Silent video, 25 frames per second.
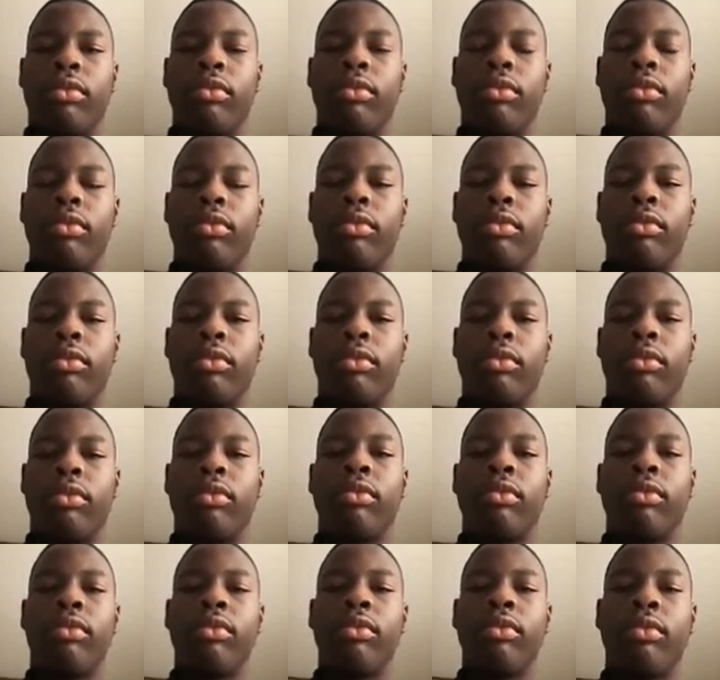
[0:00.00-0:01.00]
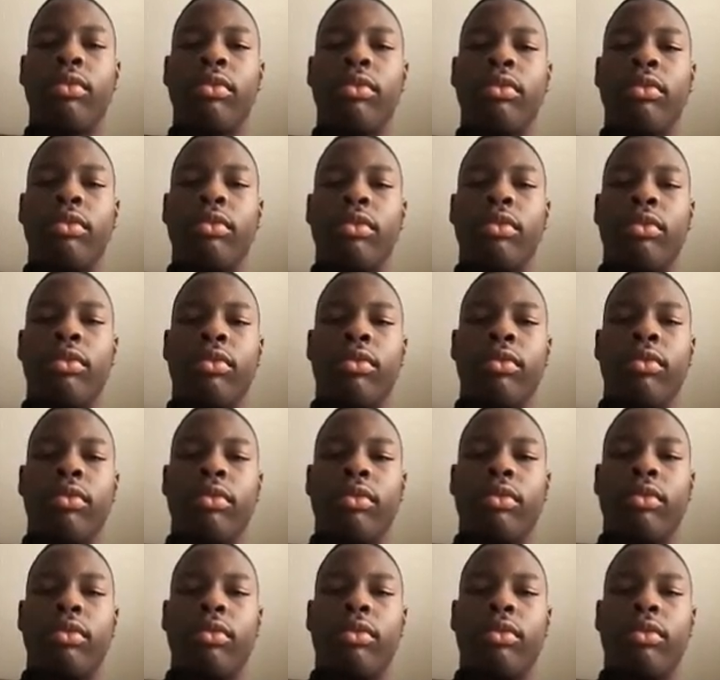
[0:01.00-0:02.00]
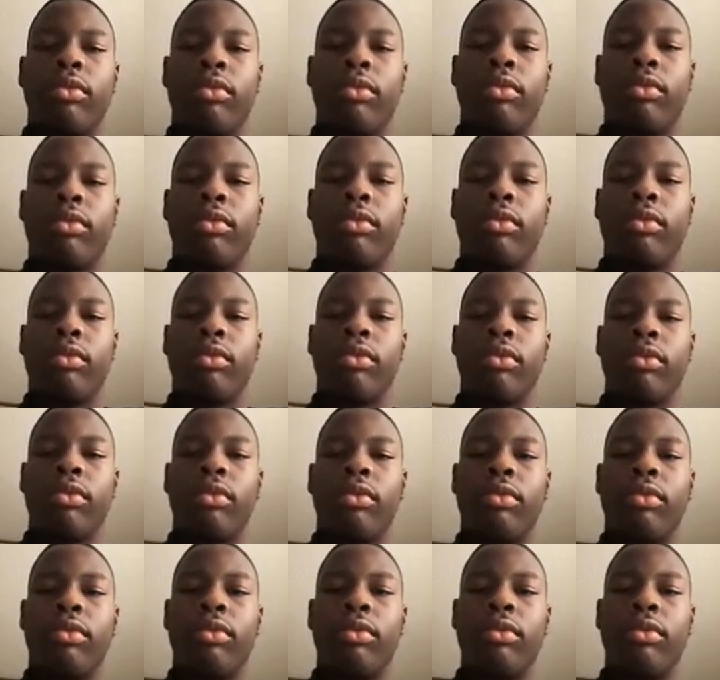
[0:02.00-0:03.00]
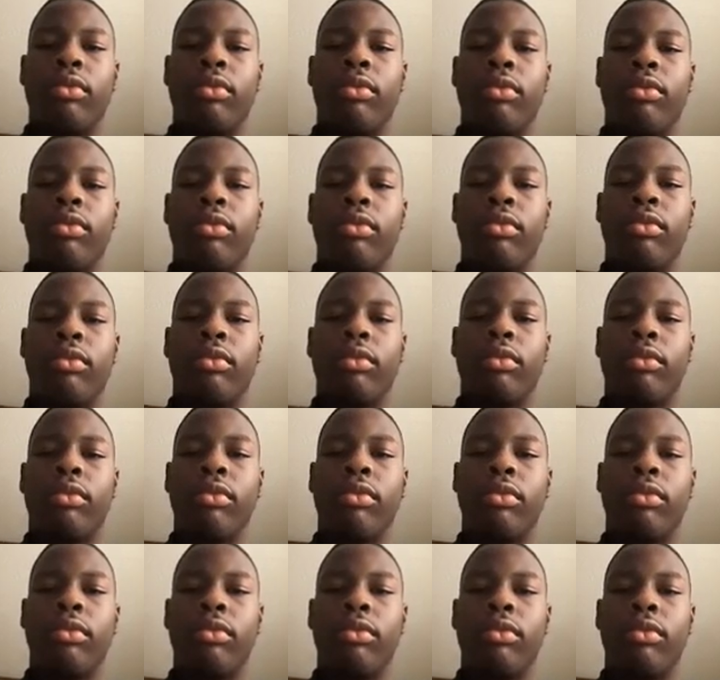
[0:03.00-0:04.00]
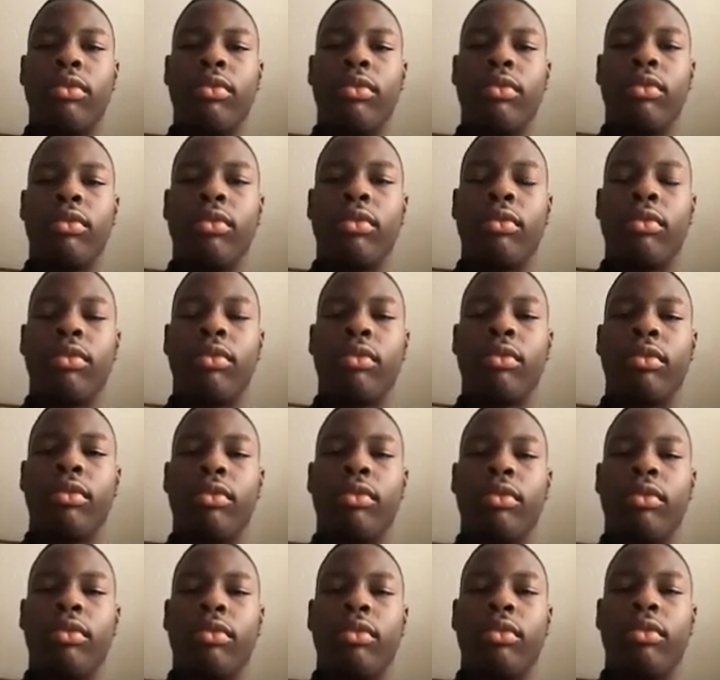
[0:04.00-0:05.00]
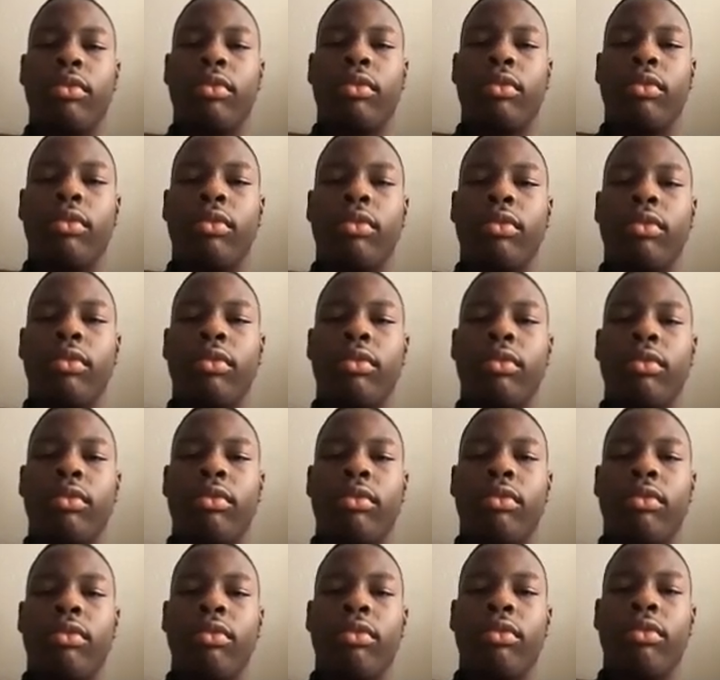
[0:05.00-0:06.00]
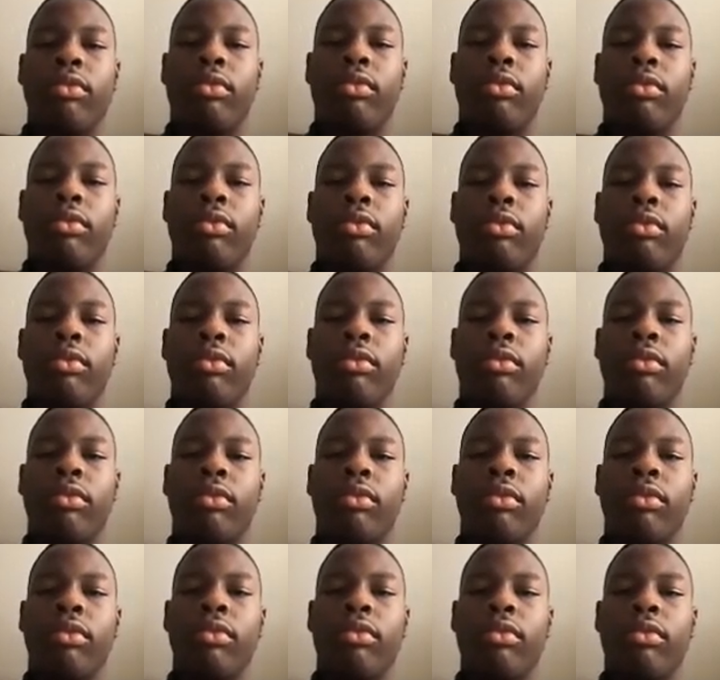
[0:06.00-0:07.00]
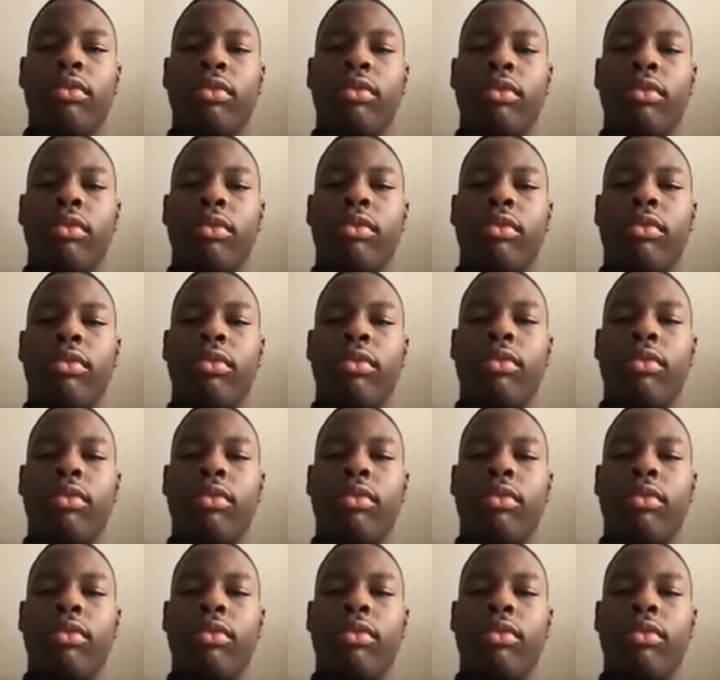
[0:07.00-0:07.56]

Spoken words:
This person isn't speaking.